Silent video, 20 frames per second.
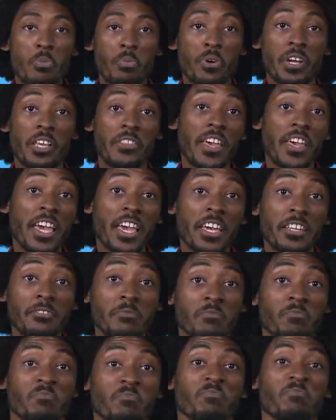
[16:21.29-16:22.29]
Breathe
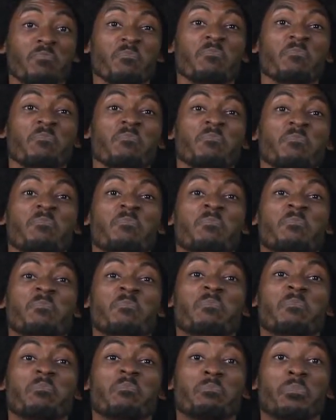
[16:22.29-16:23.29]
in,
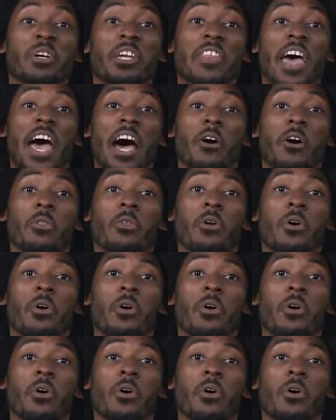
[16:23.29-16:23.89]
breathe out.